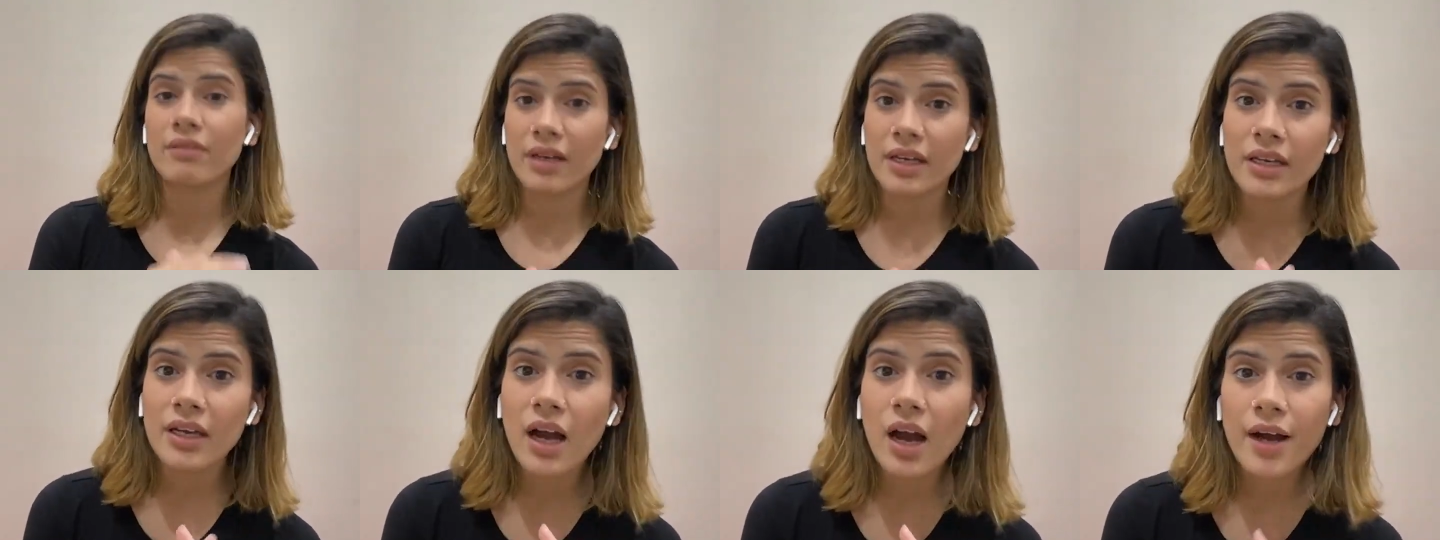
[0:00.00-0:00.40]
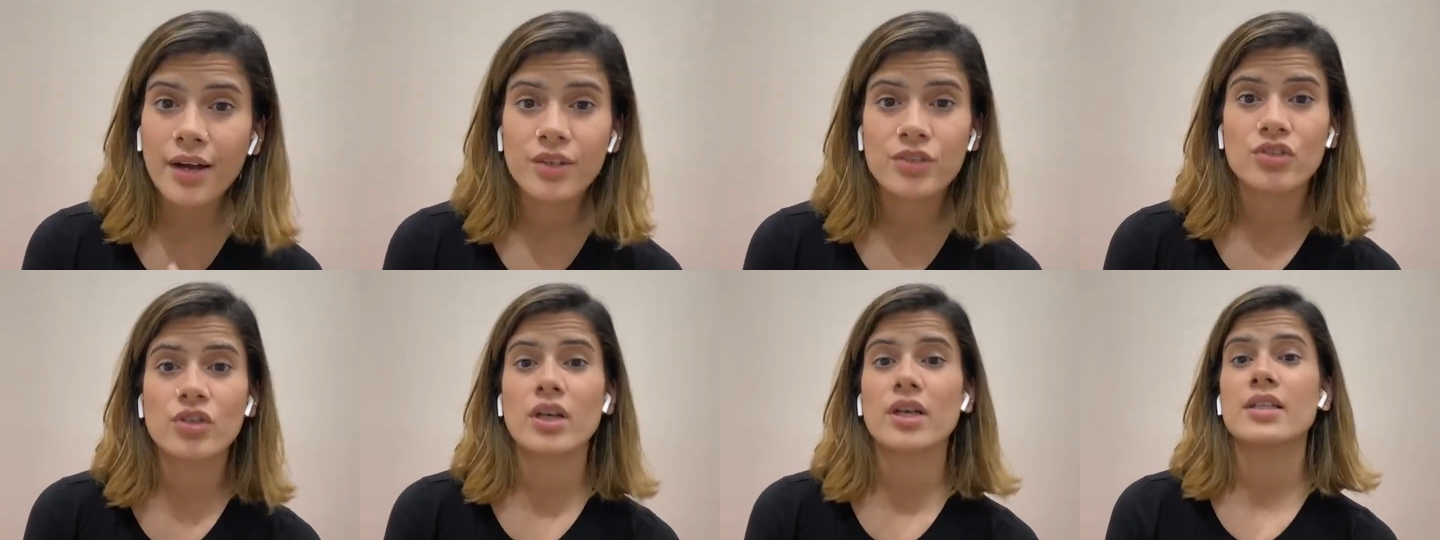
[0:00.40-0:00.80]
very
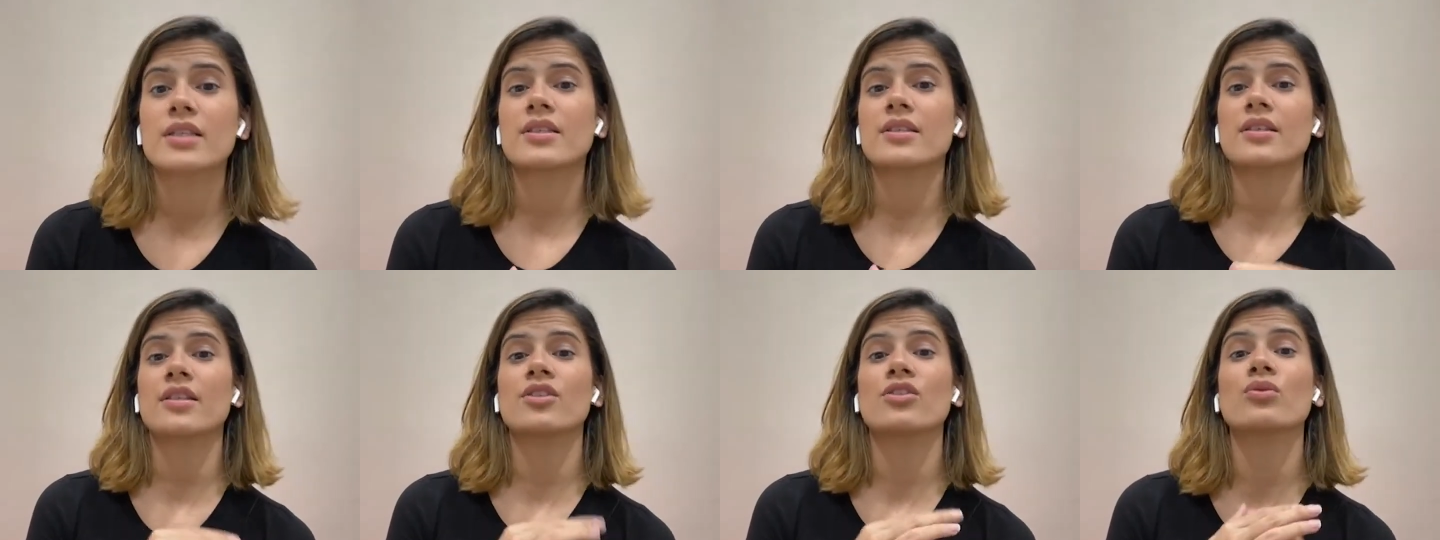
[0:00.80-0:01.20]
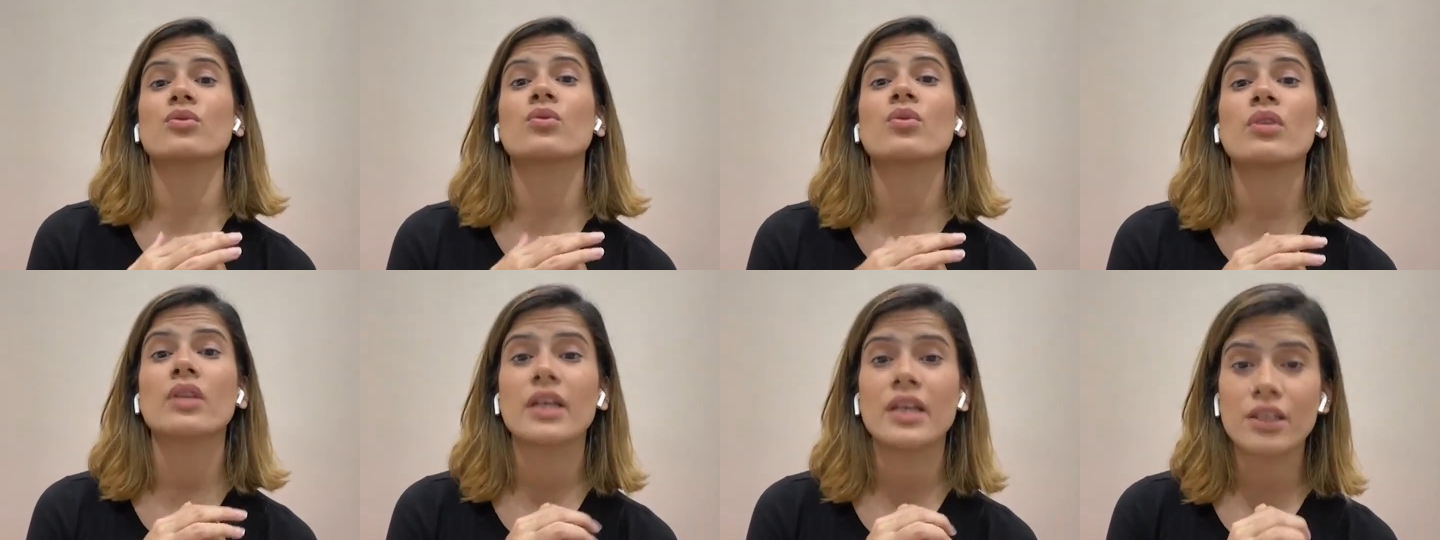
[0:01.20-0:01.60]
high chance that
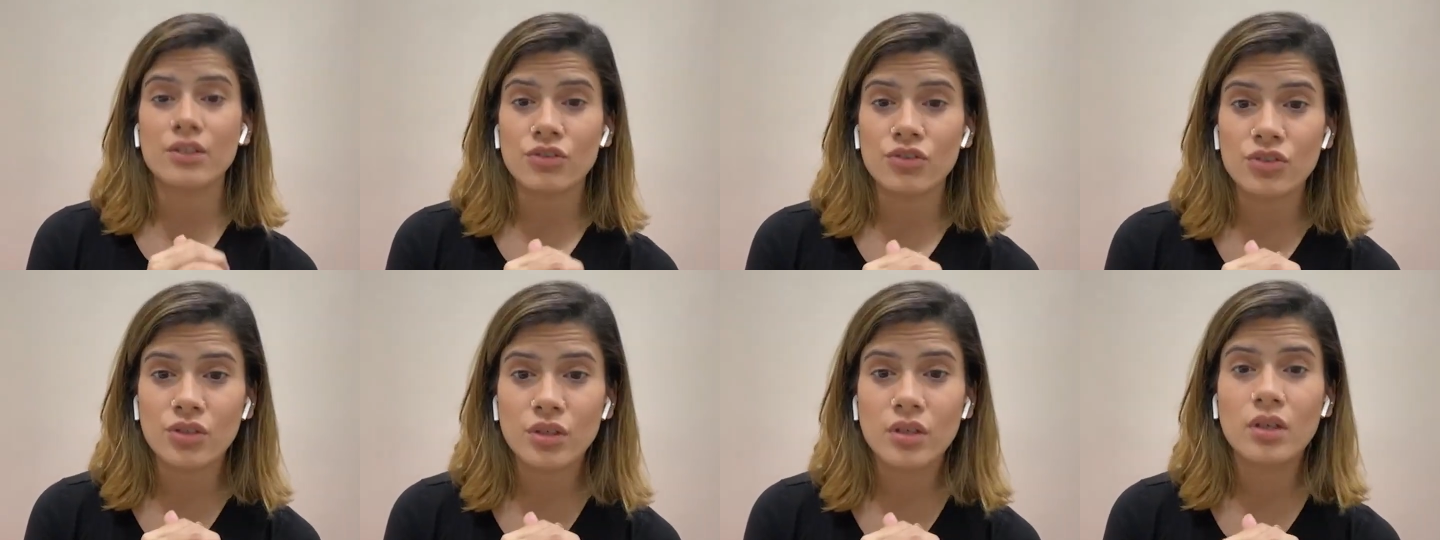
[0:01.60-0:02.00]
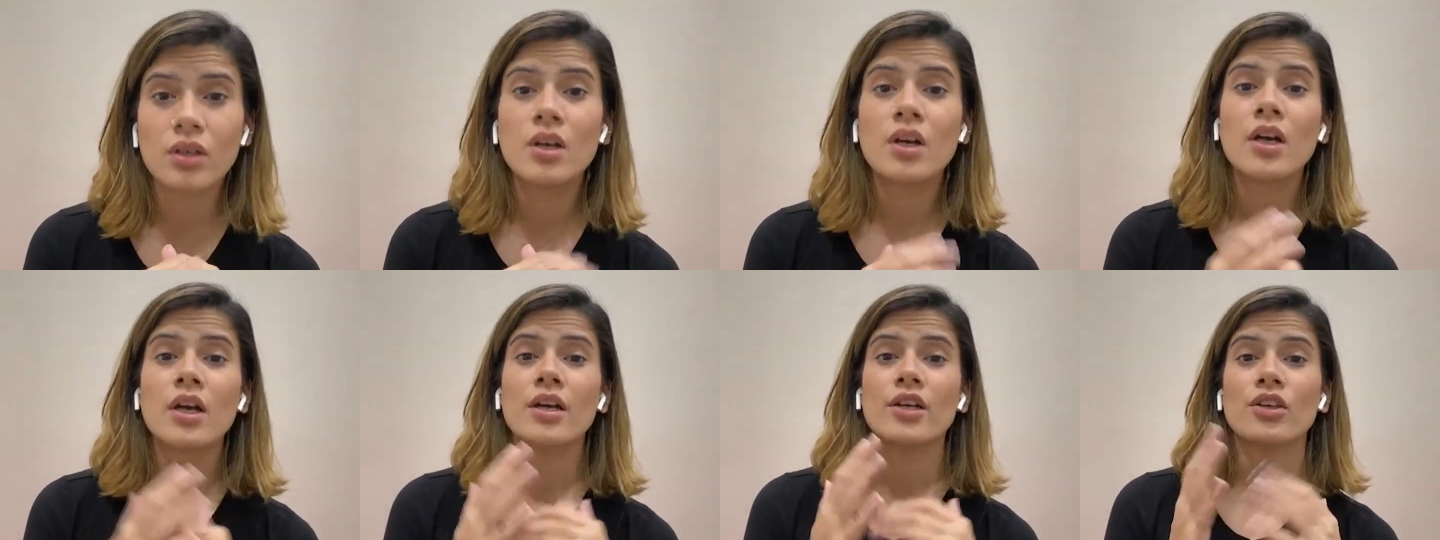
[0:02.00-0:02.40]
you could injure